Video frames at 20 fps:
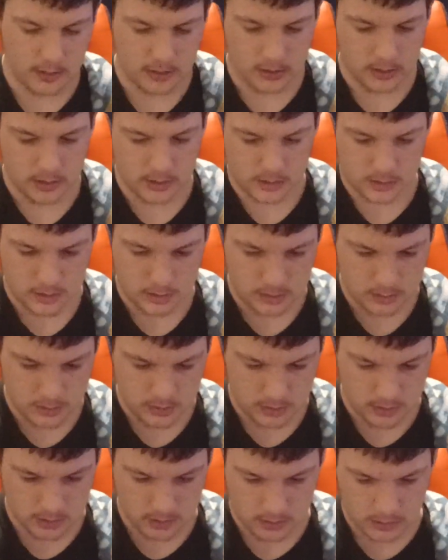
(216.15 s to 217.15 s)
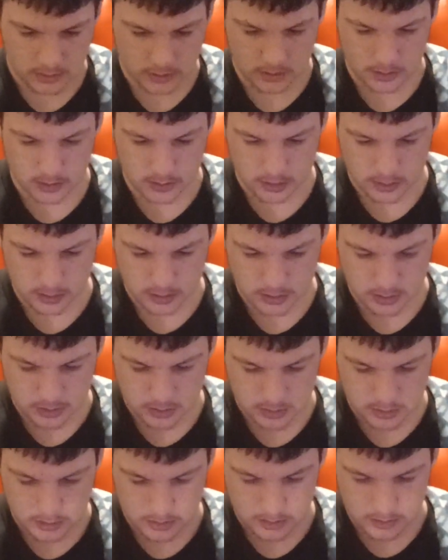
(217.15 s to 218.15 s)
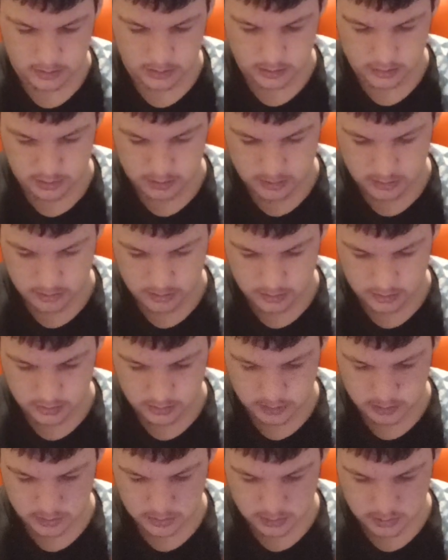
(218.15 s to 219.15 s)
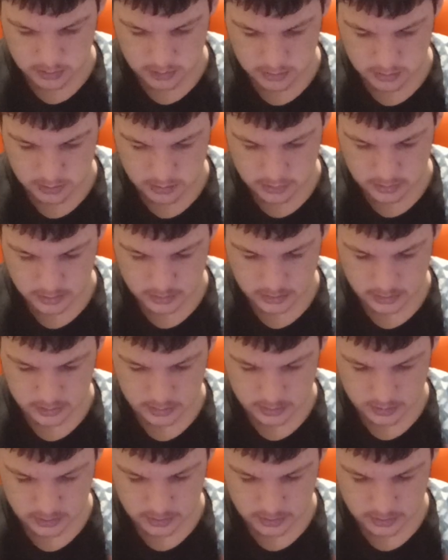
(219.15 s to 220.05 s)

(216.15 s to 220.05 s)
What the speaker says: Nobody speaks.